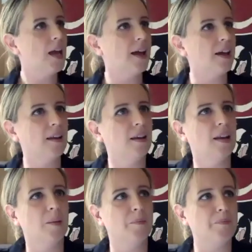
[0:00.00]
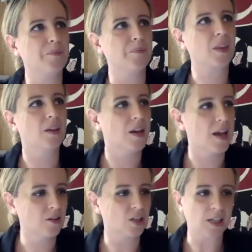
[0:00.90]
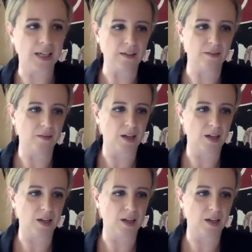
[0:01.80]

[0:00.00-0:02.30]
And um, and actually,